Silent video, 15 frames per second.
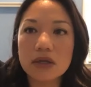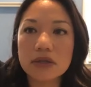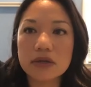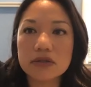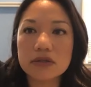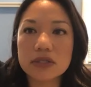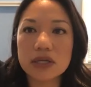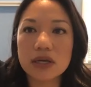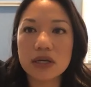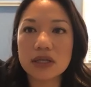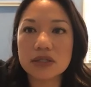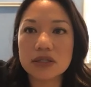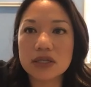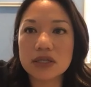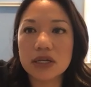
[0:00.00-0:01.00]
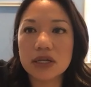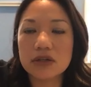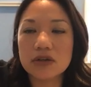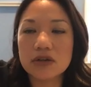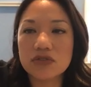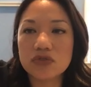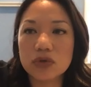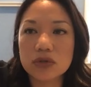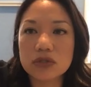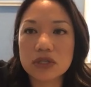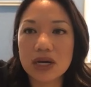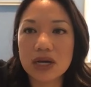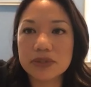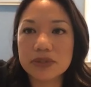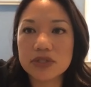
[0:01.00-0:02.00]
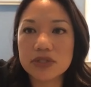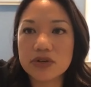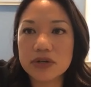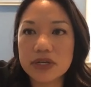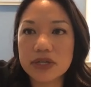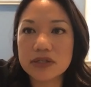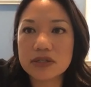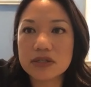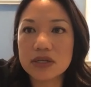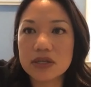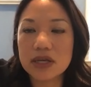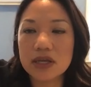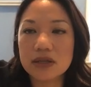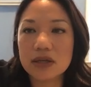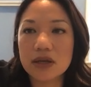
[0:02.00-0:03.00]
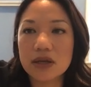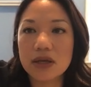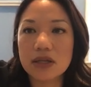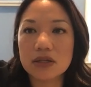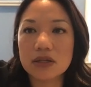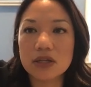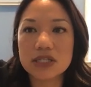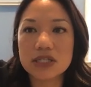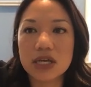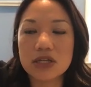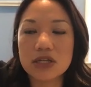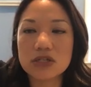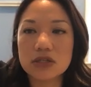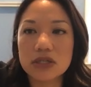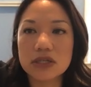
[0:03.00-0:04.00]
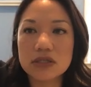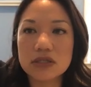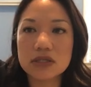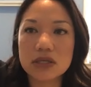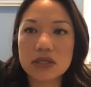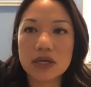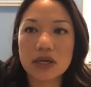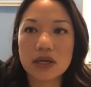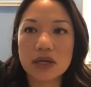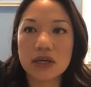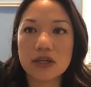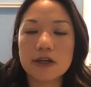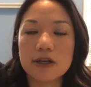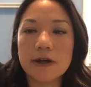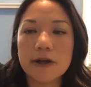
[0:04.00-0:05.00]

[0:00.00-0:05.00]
There's a ton of workers' comp attorneys in Los Angeles, and